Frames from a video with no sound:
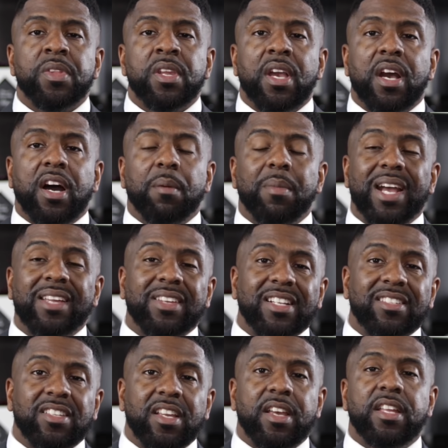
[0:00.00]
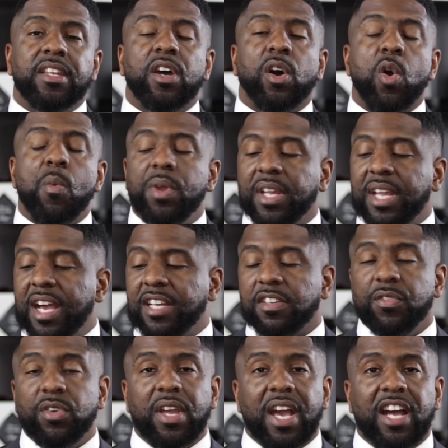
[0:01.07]
As I said in the opening, guys, if
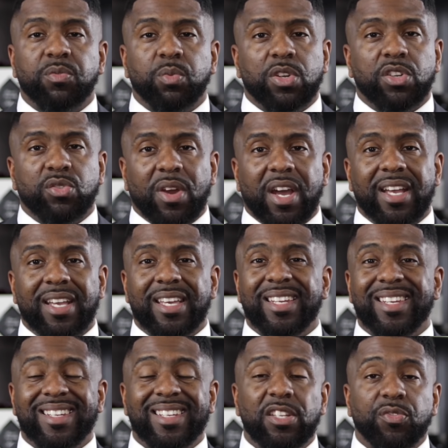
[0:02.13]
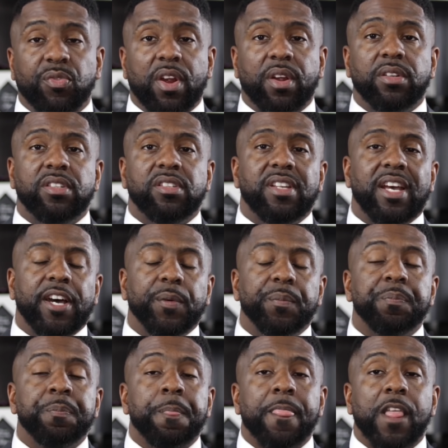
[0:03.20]
you guys want to try any of these fragrances out,
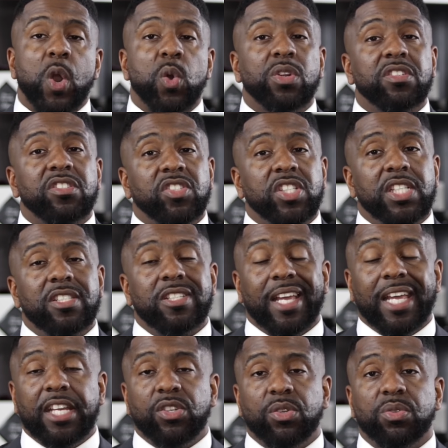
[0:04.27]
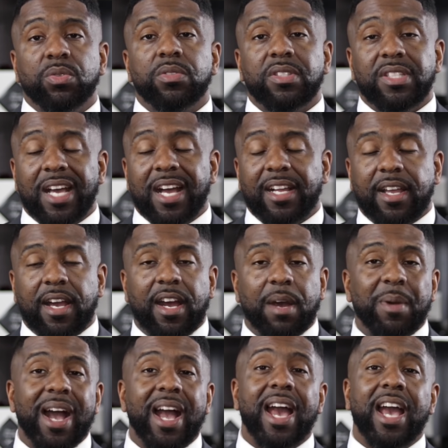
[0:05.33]
go to scentsangel.com.
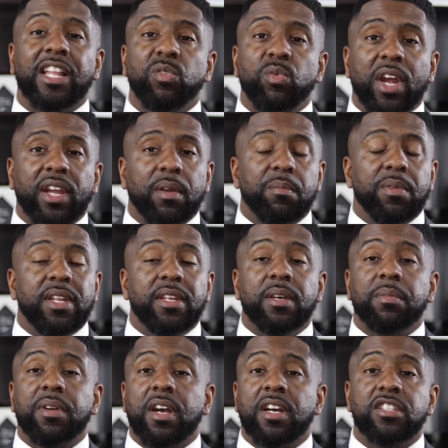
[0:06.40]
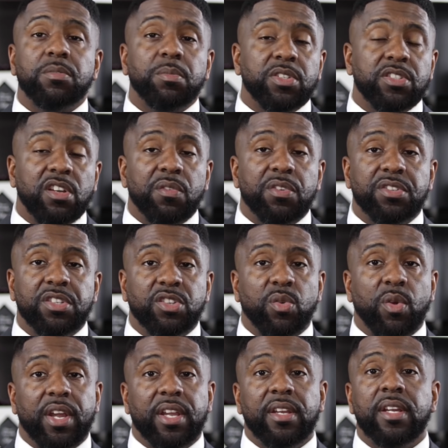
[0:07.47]
I highly recommend them. Customer service is
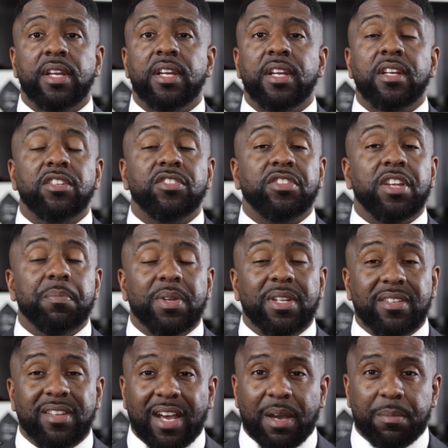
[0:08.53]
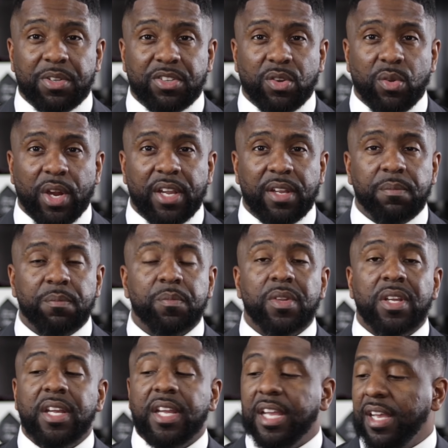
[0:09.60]
great. Shipping time is great.
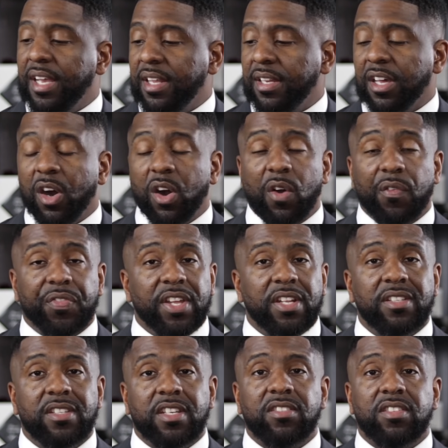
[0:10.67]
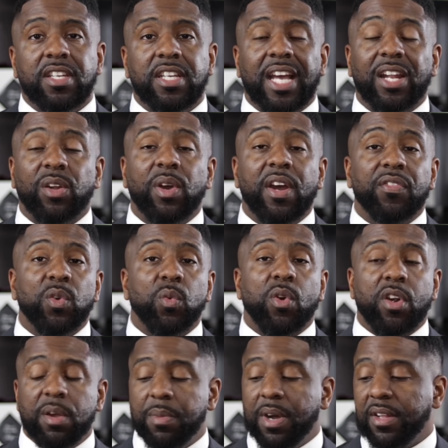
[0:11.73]
And the authenticity, I don't have to
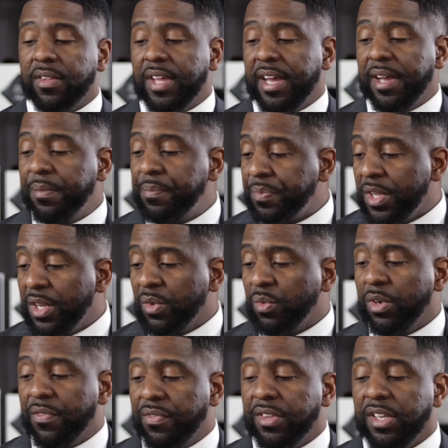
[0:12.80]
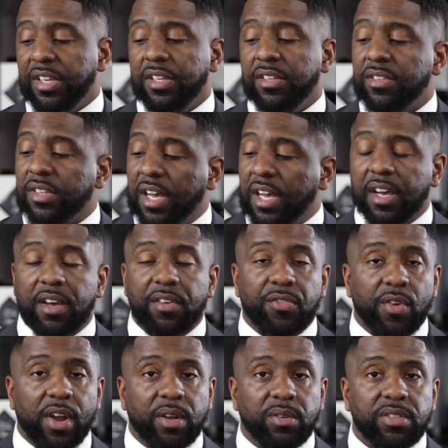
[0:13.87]
worry about that with these
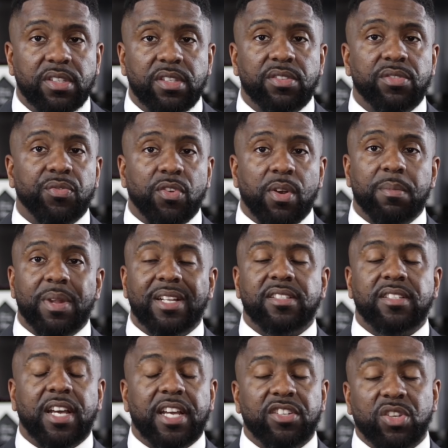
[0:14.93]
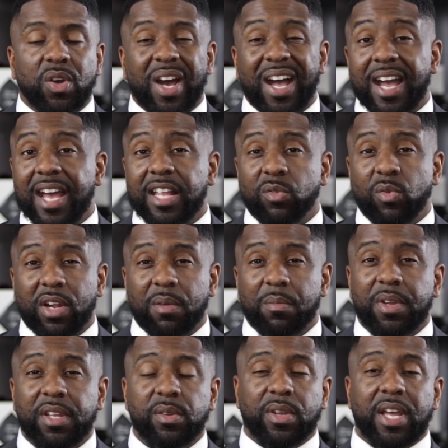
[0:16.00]
fragrances from that site. So I highly
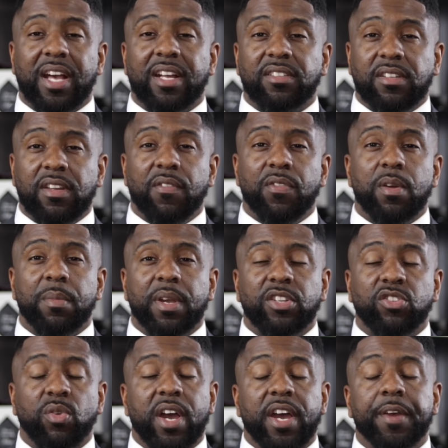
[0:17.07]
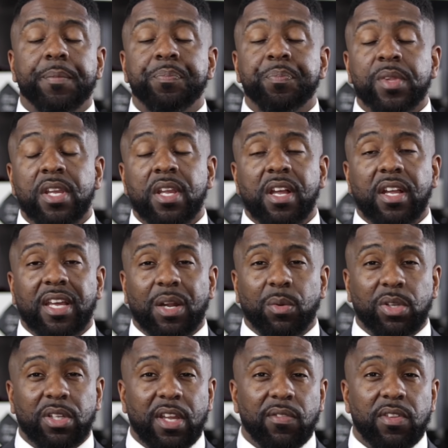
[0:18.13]
recommend you guys give them a try. Again, I will
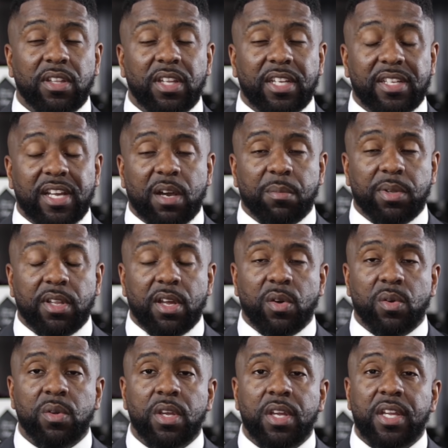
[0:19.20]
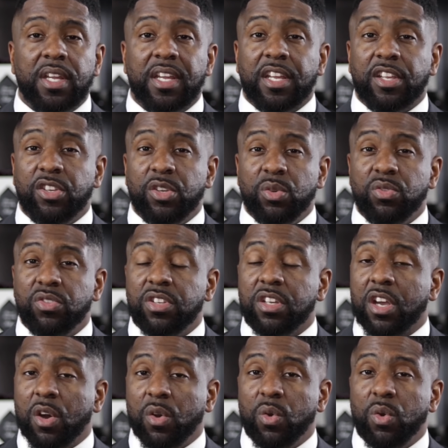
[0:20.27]
leave the link down below, and use the
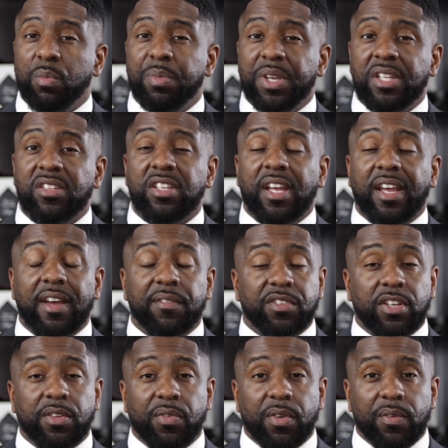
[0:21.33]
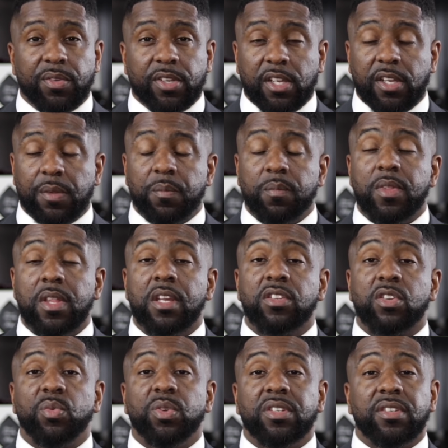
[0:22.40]
code BTFG15
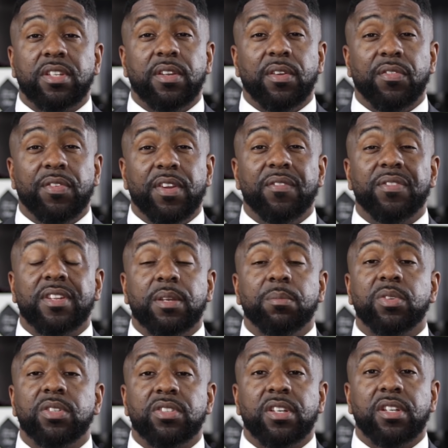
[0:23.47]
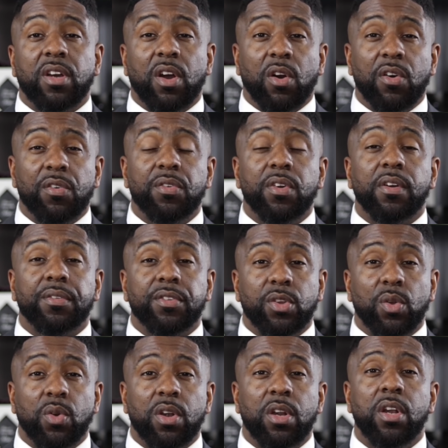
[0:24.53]
to receive 15% off of
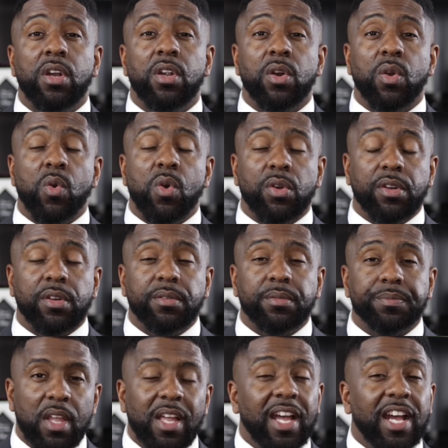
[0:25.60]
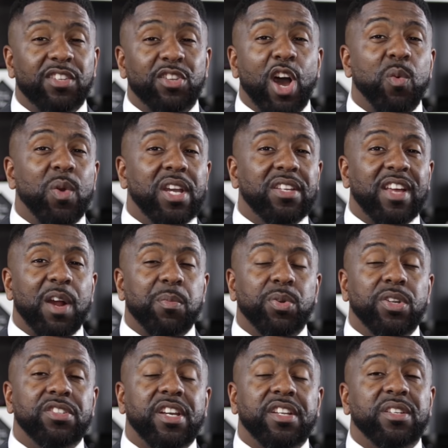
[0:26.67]
your order. As always, I
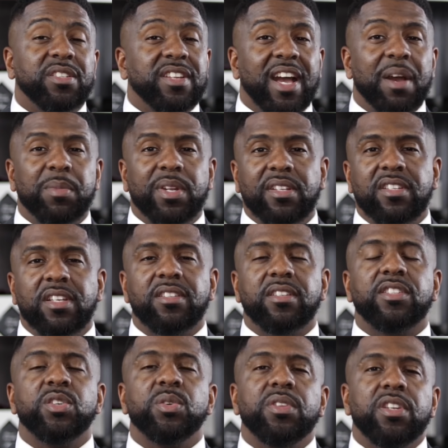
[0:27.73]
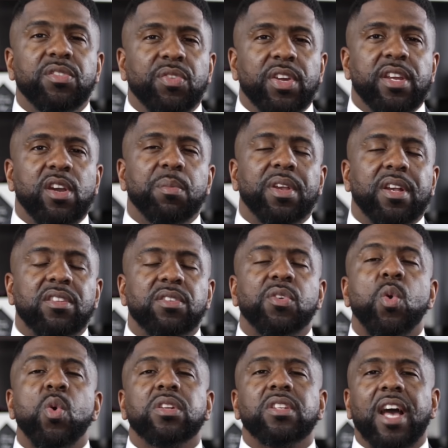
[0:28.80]
appreciate your time and attention to this video because, of
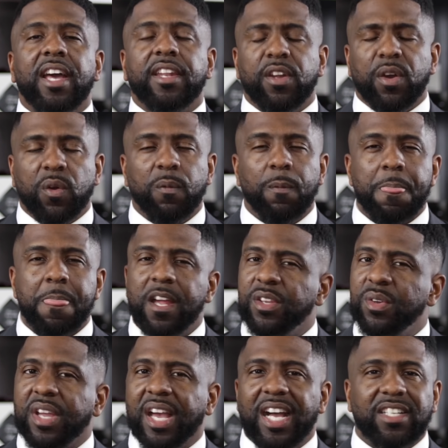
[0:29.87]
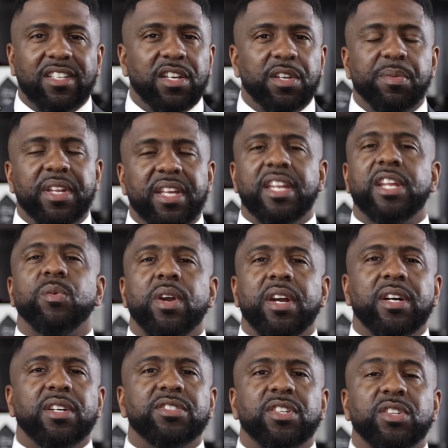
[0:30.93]
course, I know you guys could have been anywhere
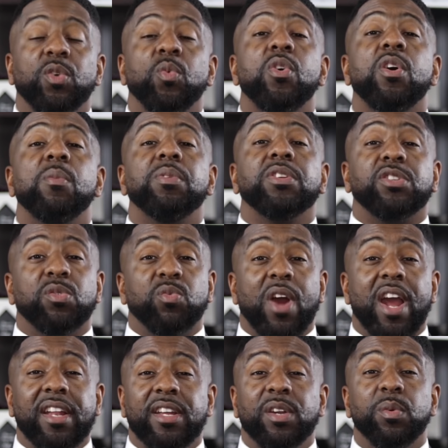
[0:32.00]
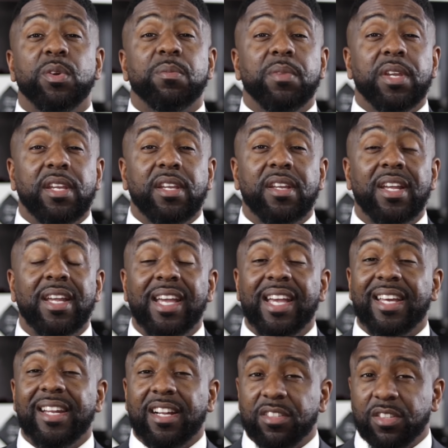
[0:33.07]
else in the world, but you're right here with me,
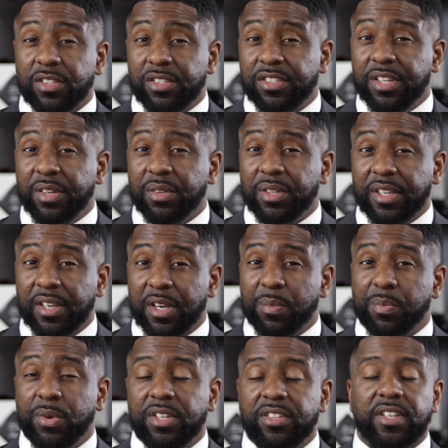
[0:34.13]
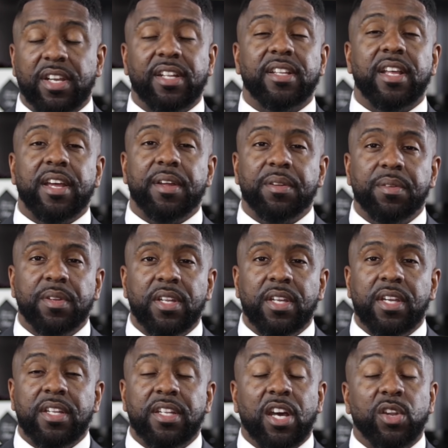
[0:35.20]
and I sincerely appreciate that.
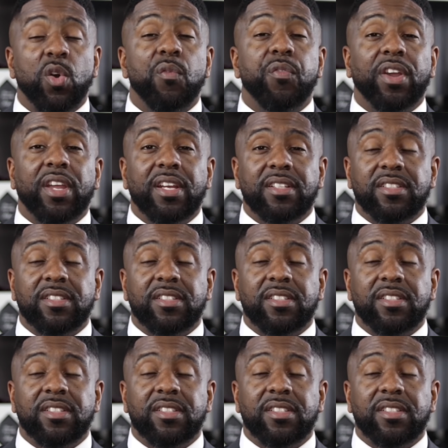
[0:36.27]
Now, don't forget